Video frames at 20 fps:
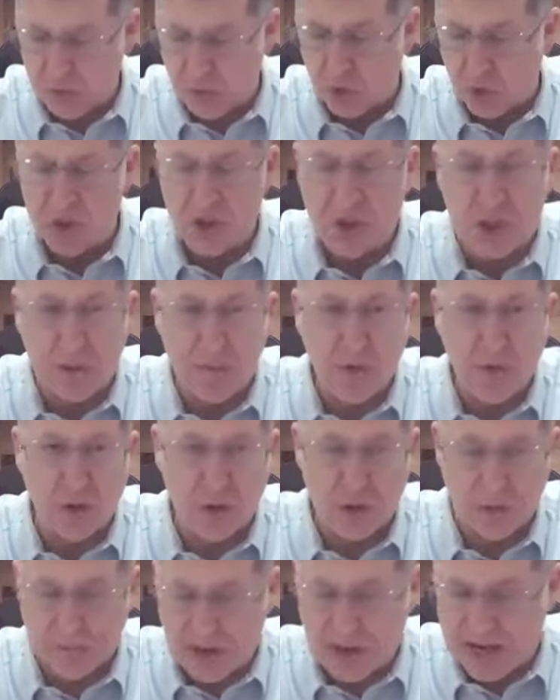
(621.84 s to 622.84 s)
more
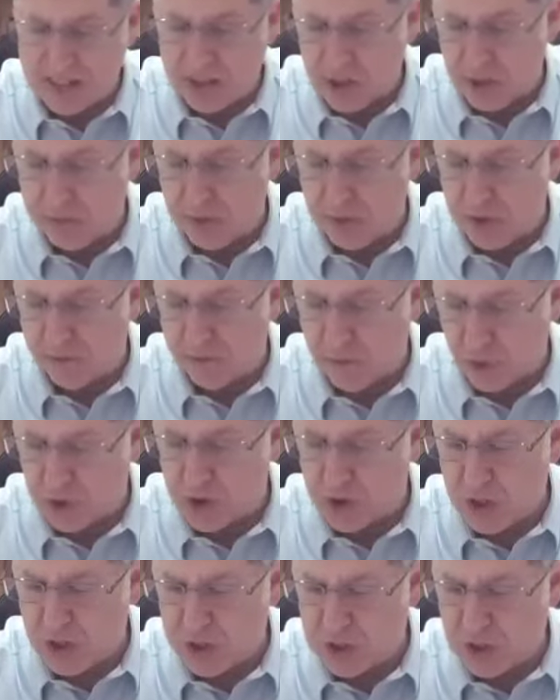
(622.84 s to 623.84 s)
similar to matzah, but of
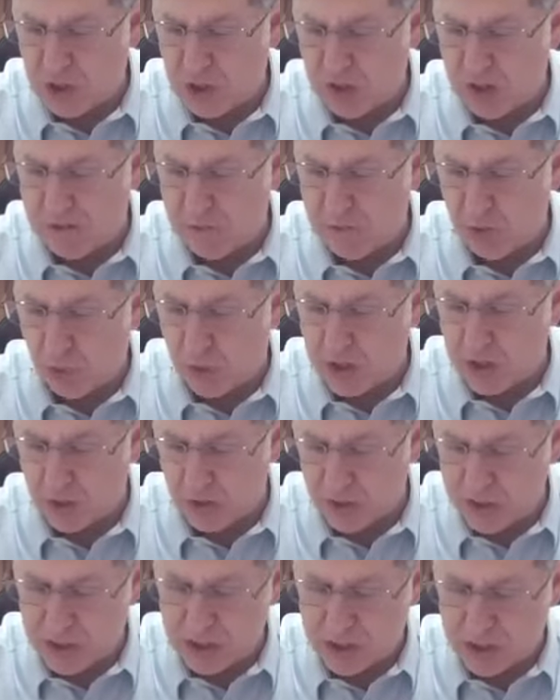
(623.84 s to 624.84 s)
course they still have
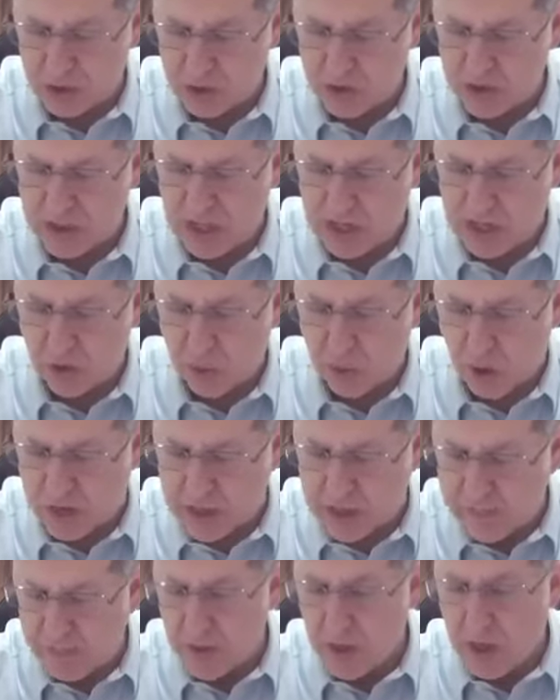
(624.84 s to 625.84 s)
oil in it, so it's not
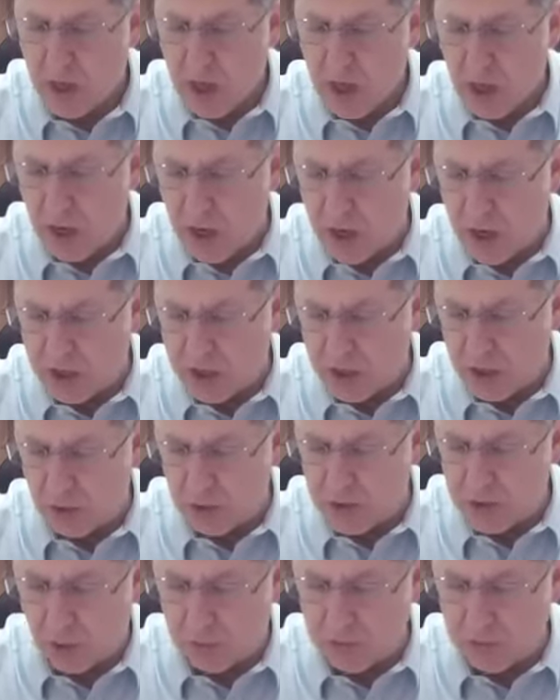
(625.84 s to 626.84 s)
quite.
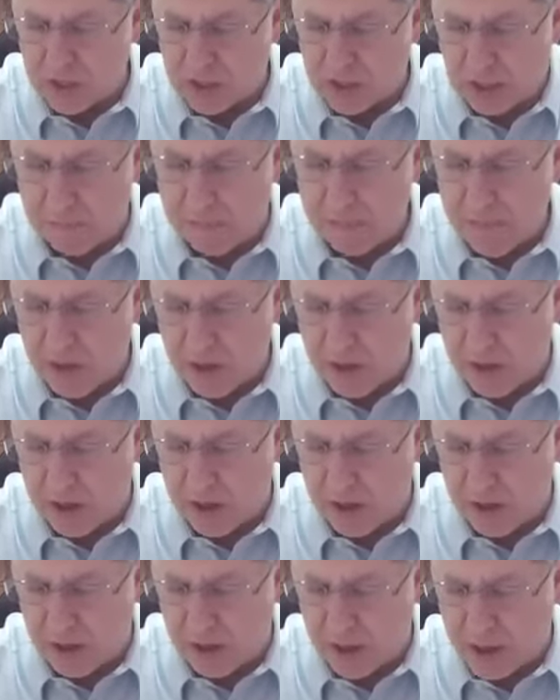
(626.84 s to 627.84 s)
It's almost like
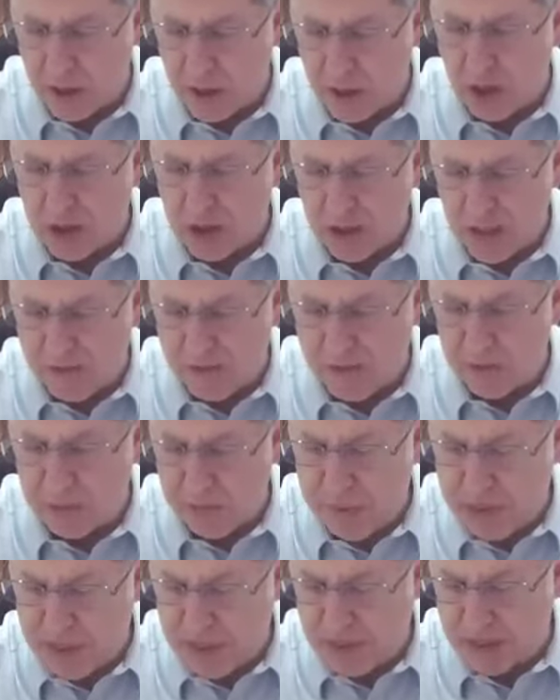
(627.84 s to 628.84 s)
an
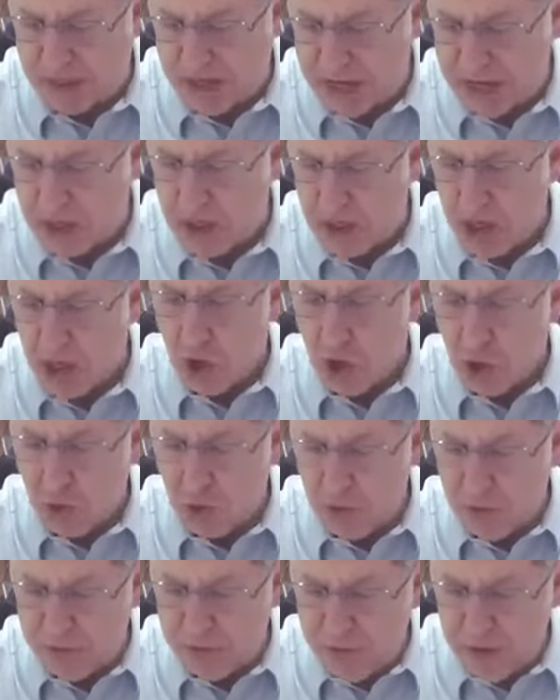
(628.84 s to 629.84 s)
unleavened pancake.
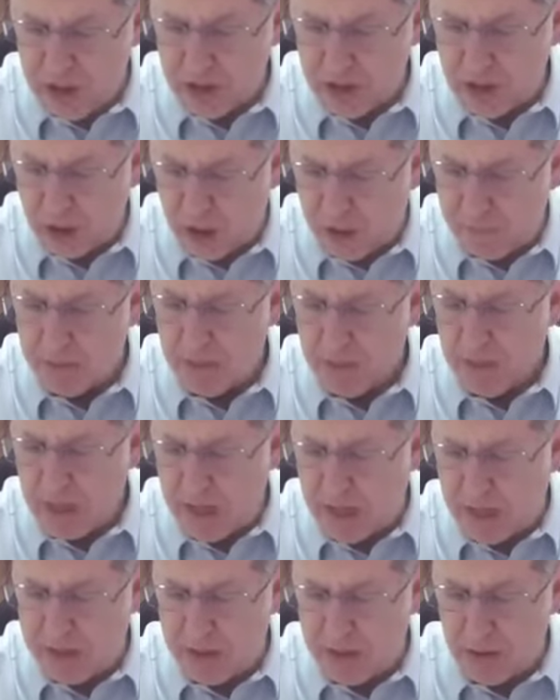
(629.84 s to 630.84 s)
Uravicha
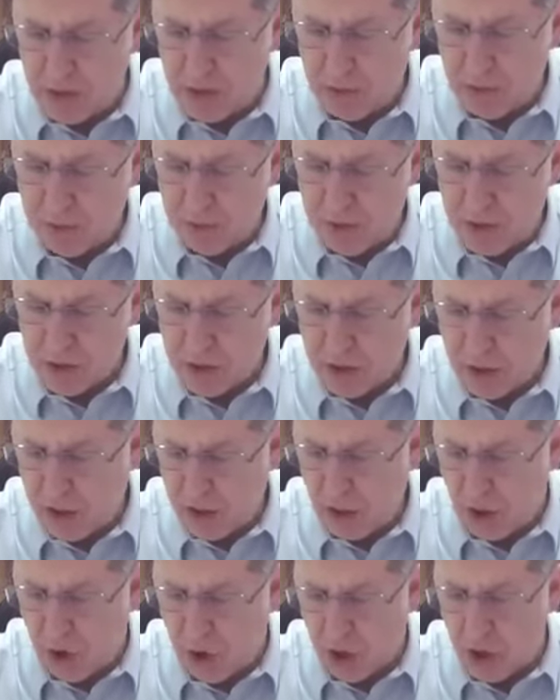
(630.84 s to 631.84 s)
and the
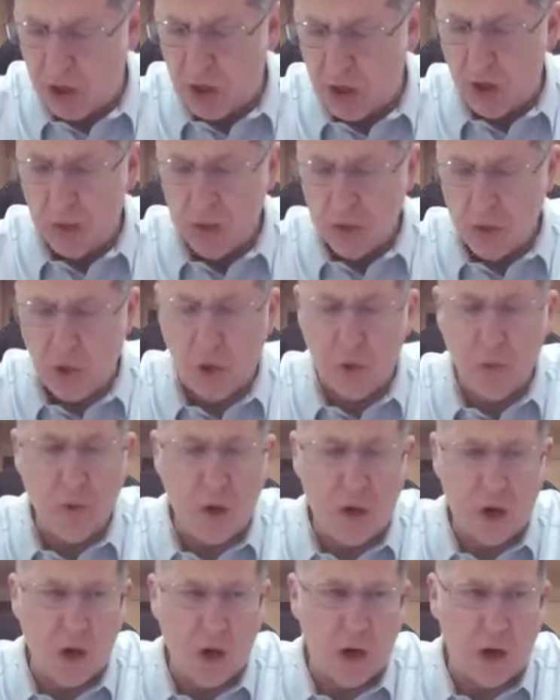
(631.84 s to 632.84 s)
ravicha are
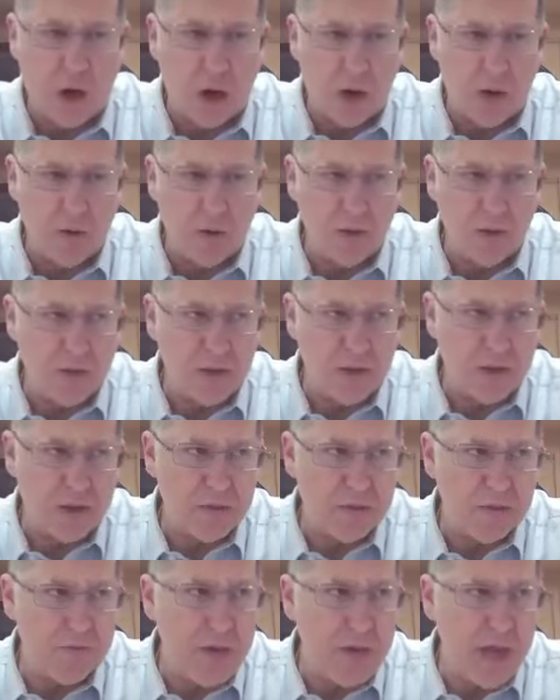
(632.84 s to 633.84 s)

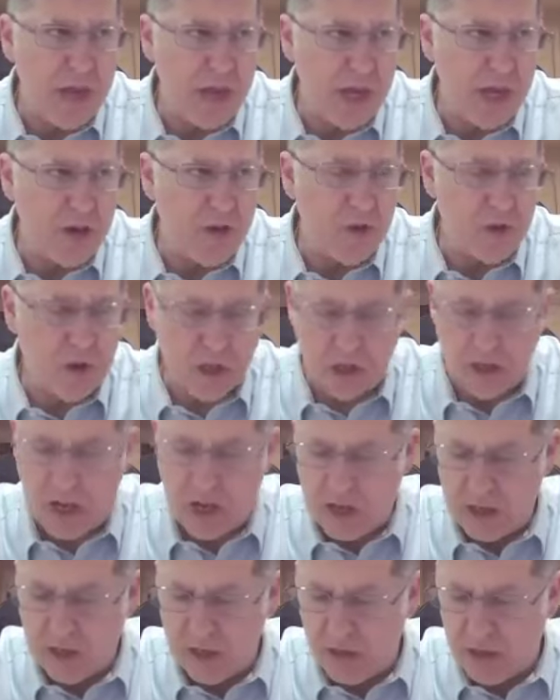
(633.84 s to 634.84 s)
made in
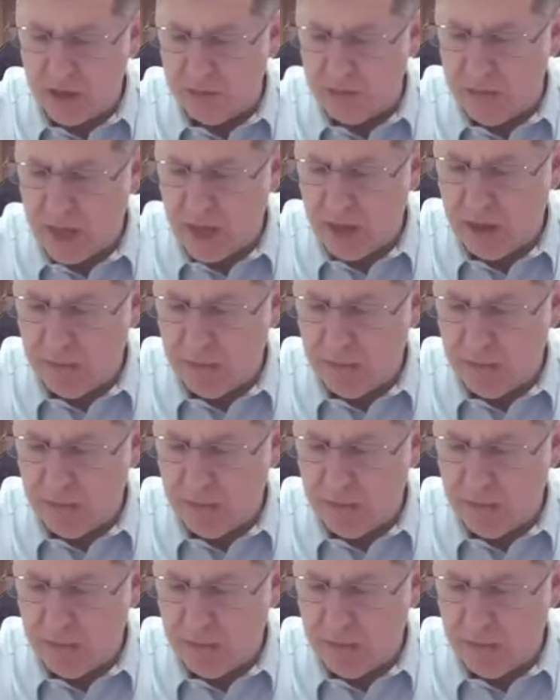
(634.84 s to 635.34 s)
a